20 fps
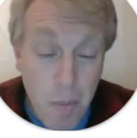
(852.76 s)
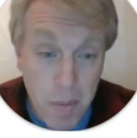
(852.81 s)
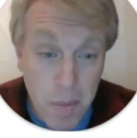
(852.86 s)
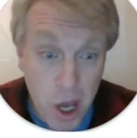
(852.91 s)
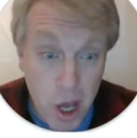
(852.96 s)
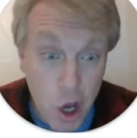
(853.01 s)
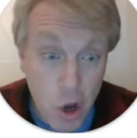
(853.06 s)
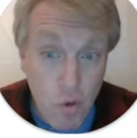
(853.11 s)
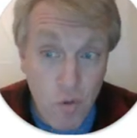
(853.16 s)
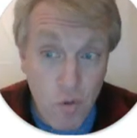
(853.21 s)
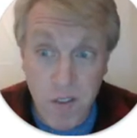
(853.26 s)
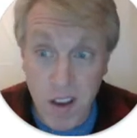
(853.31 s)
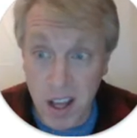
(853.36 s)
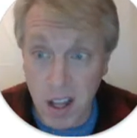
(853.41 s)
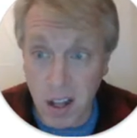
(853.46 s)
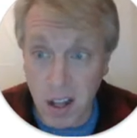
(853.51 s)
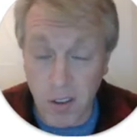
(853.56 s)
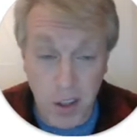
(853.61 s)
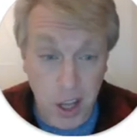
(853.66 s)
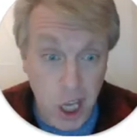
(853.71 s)
you
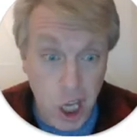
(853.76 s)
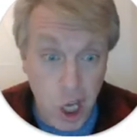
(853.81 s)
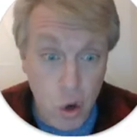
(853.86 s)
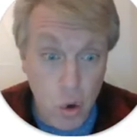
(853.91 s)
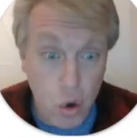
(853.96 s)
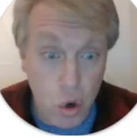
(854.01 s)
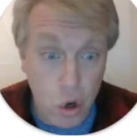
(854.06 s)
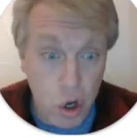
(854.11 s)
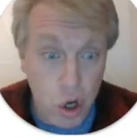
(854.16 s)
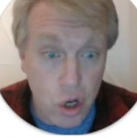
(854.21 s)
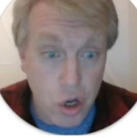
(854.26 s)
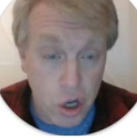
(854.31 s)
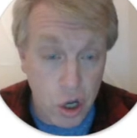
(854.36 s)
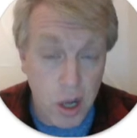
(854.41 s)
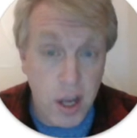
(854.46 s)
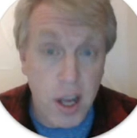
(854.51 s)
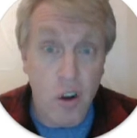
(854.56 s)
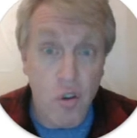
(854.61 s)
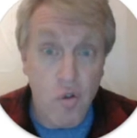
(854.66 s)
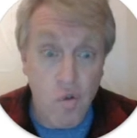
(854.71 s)
feel that you could
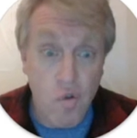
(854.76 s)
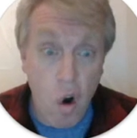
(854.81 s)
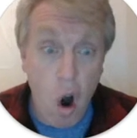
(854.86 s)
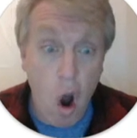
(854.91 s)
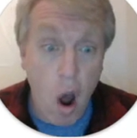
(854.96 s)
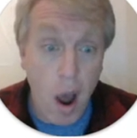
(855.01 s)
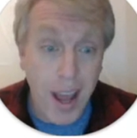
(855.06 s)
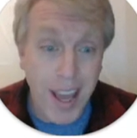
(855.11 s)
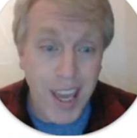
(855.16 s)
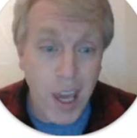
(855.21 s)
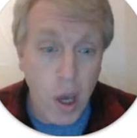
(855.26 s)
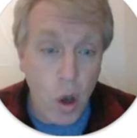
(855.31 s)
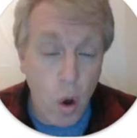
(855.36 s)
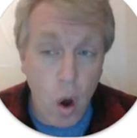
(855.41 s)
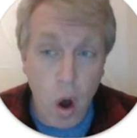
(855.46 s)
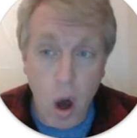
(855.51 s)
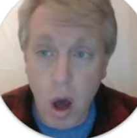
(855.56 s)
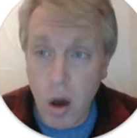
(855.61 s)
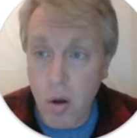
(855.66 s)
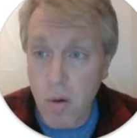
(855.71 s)
write your
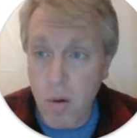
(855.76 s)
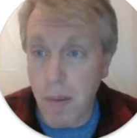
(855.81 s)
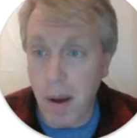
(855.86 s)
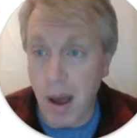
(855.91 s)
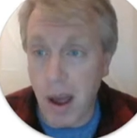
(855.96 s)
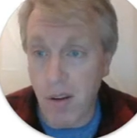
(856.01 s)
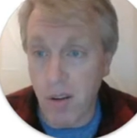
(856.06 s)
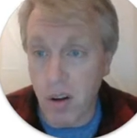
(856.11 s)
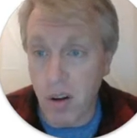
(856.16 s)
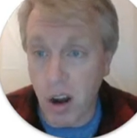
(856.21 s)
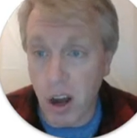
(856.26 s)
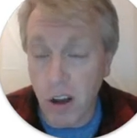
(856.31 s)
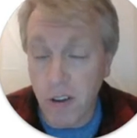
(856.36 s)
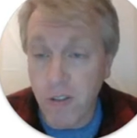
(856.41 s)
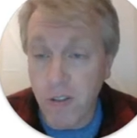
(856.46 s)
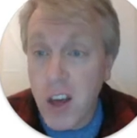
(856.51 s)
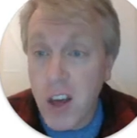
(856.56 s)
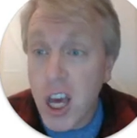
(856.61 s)
own paragraph.